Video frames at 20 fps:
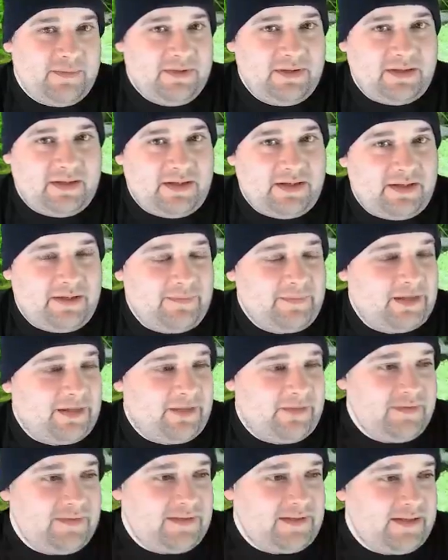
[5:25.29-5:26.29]
I'm kind of
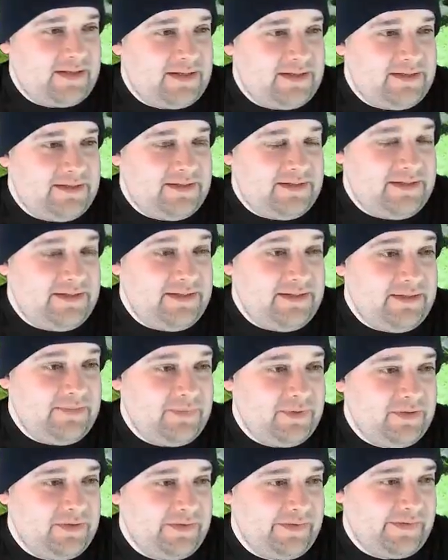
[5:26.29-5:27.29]
an IT
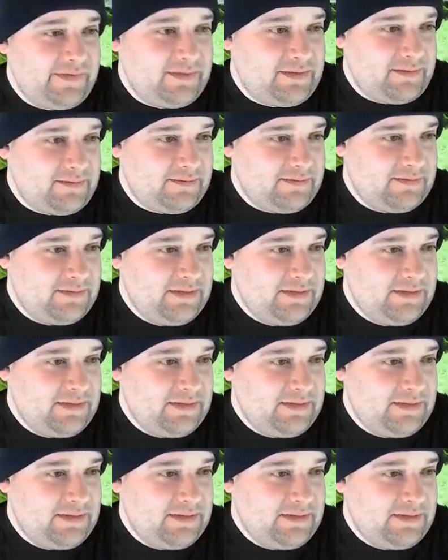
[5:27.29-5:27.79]
person.